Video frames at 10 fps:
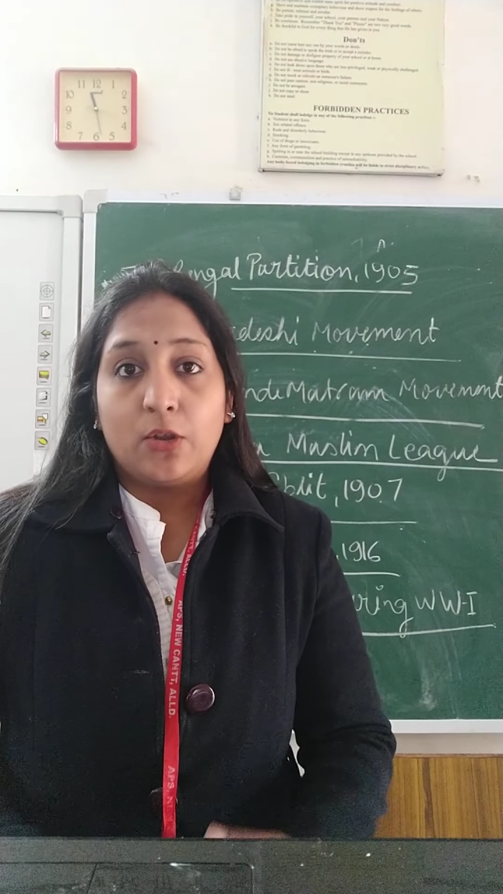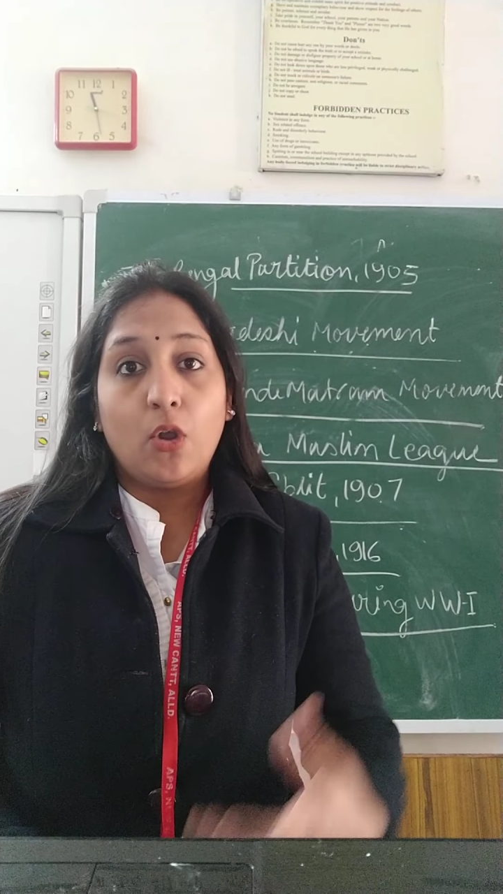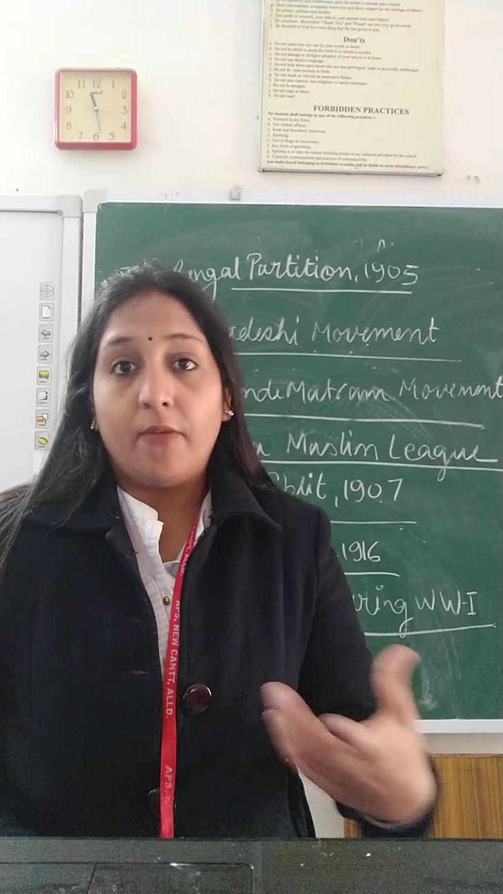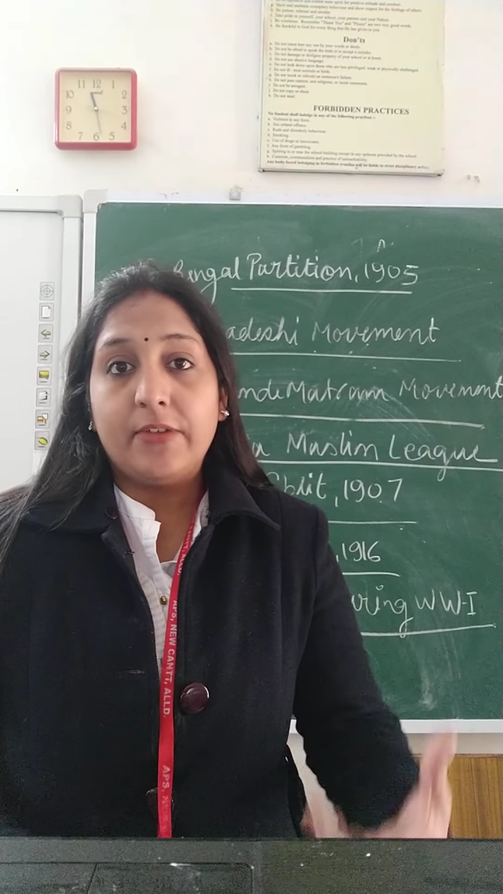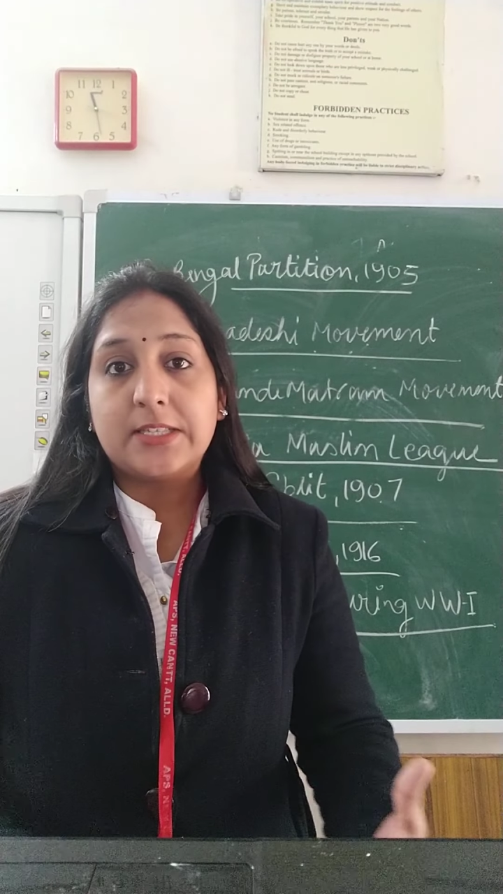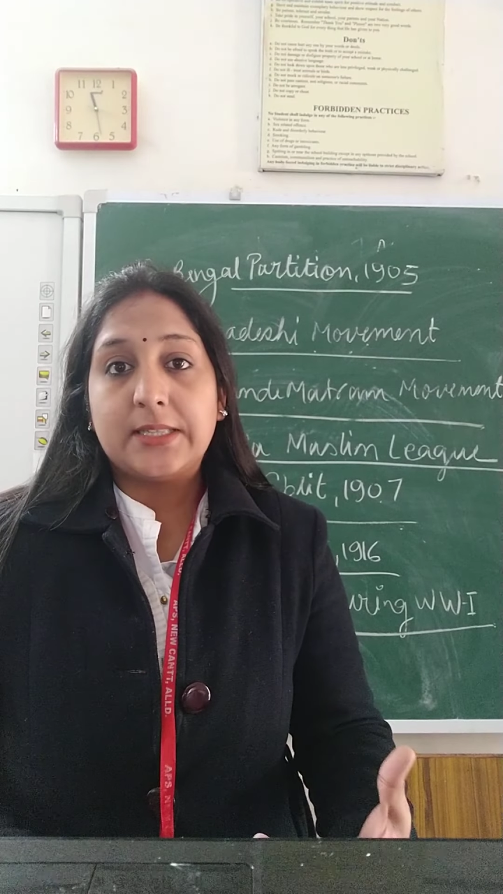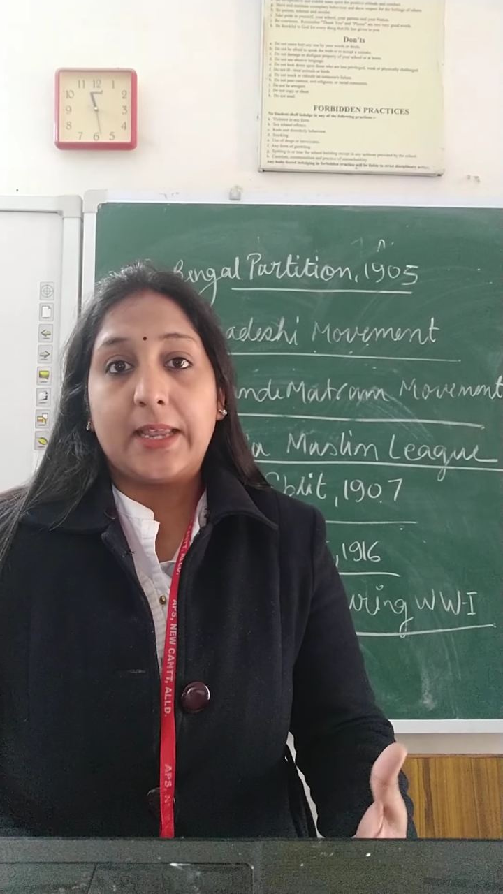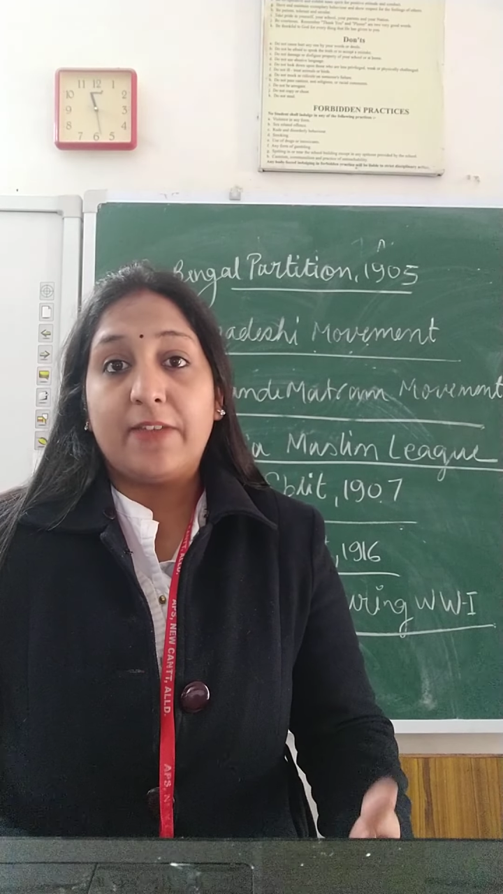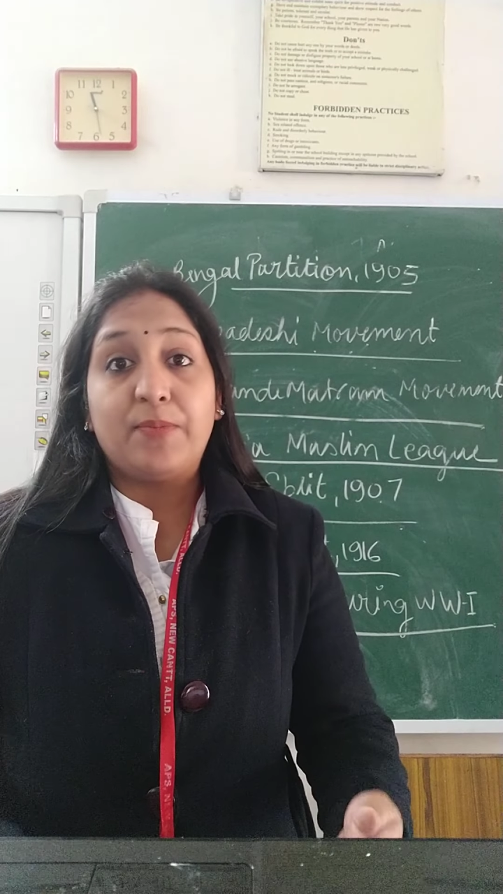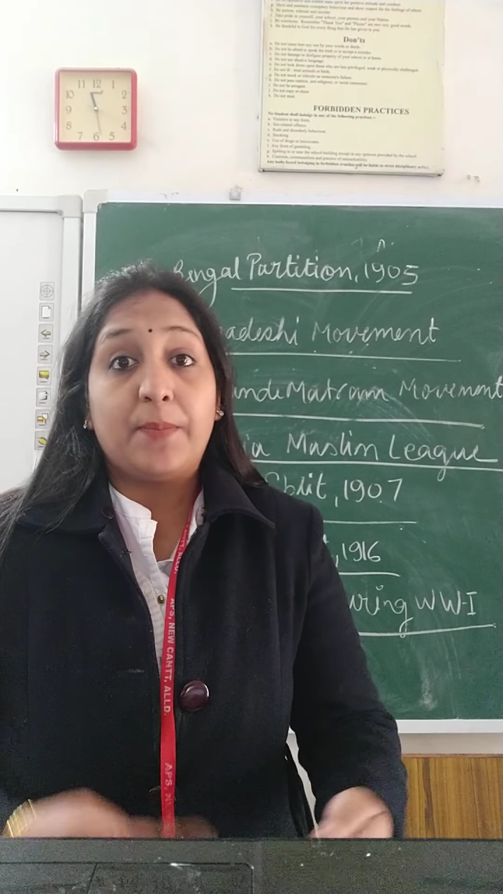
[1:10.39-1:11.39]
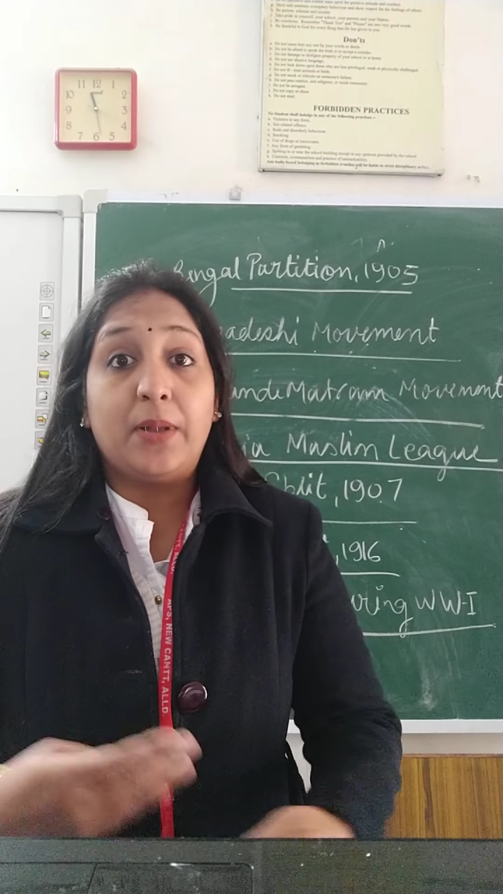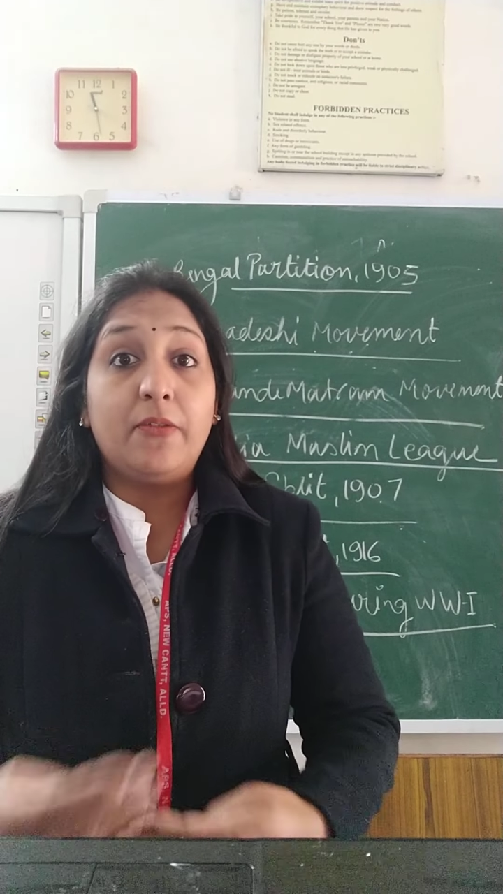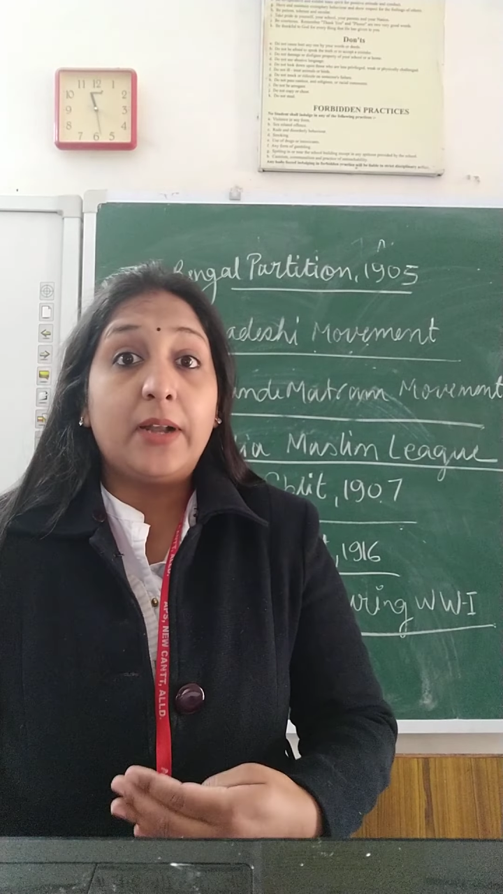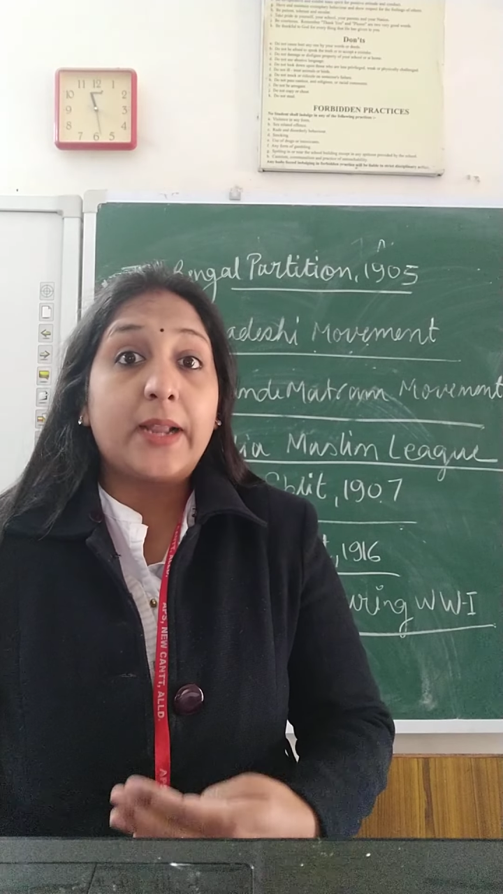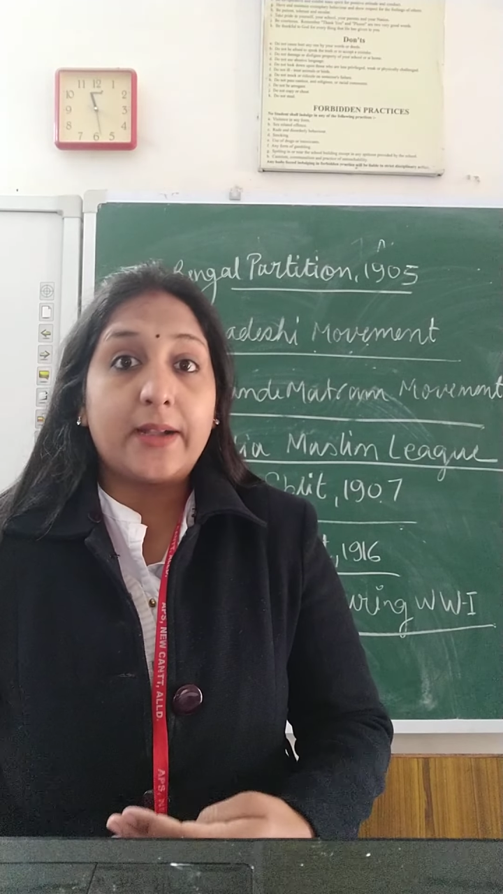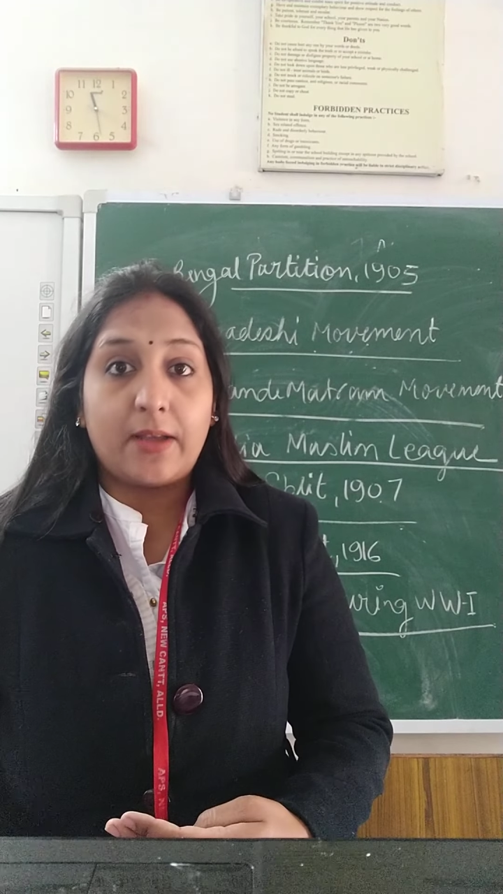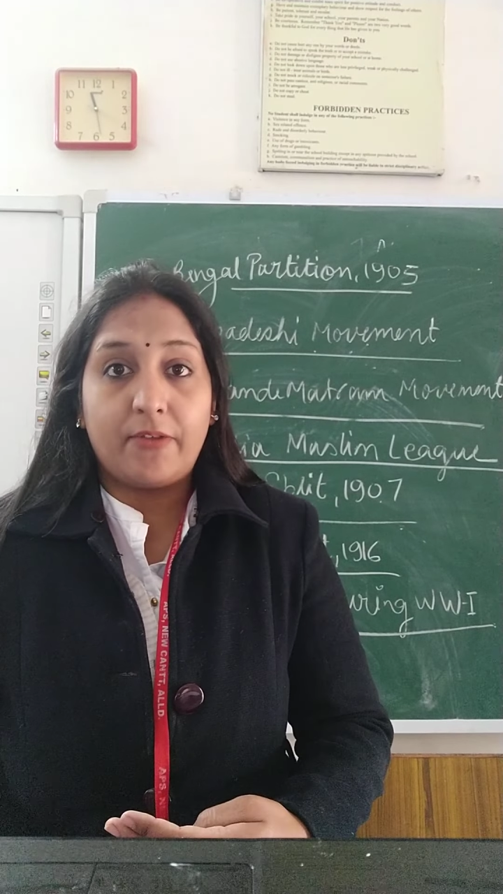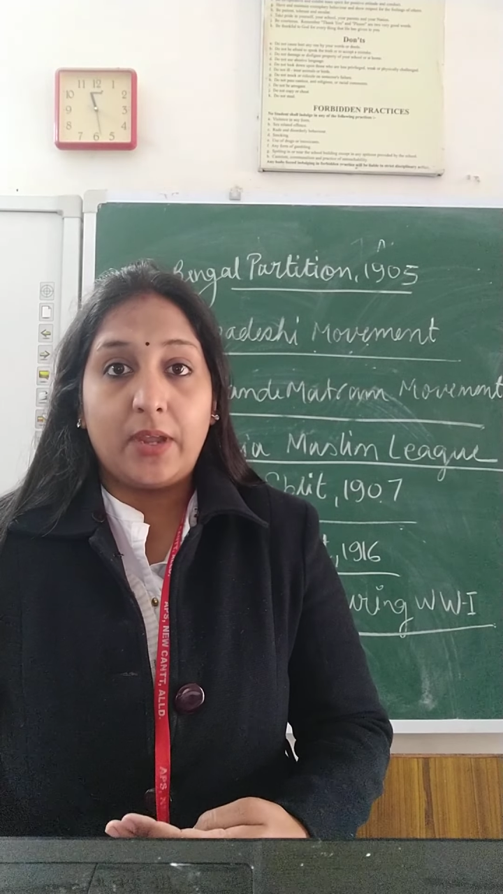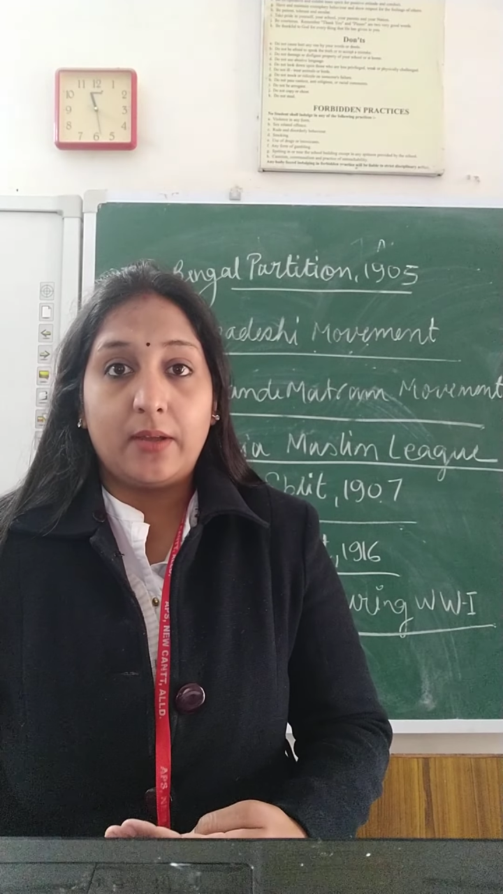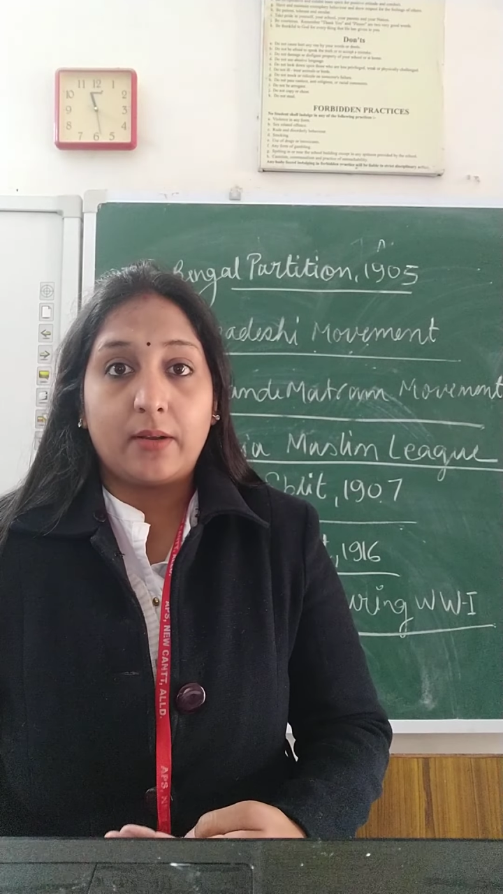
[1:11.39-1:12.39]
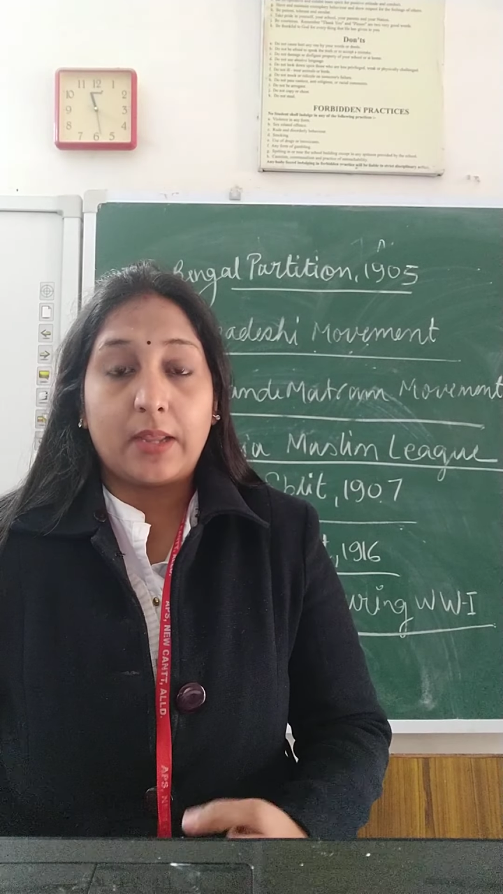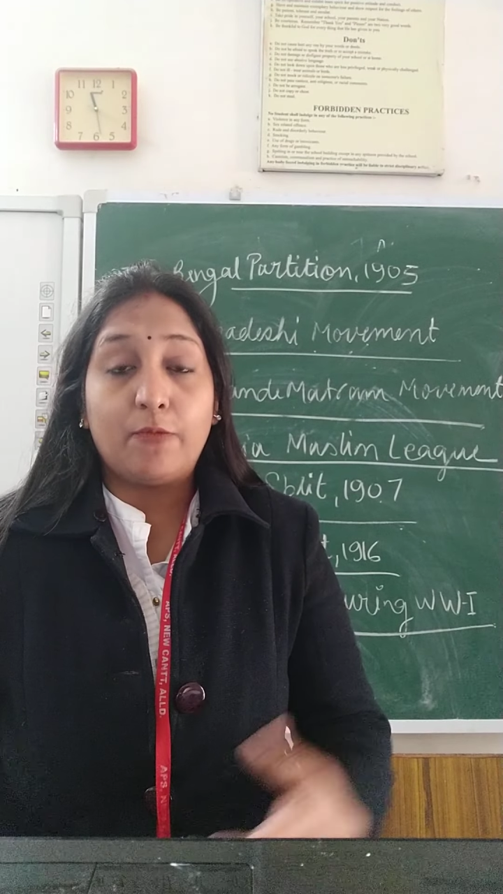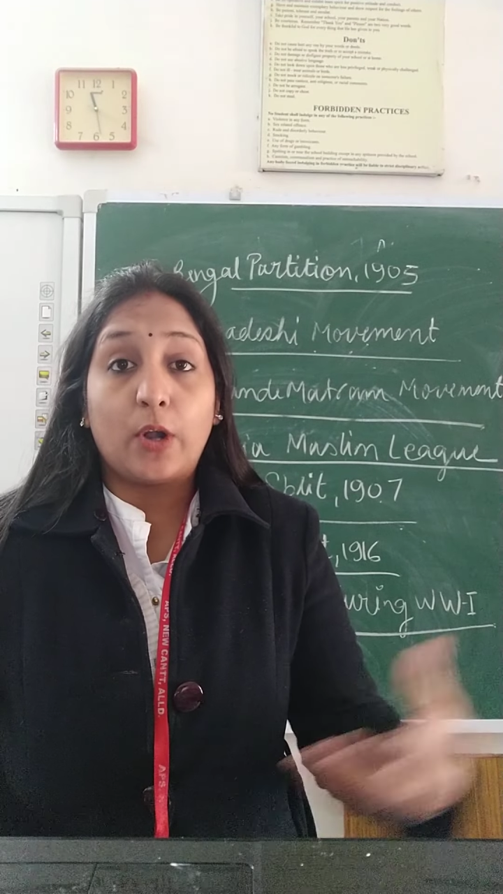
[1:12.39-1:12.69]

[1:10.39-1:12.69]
Obviously, if people will get aware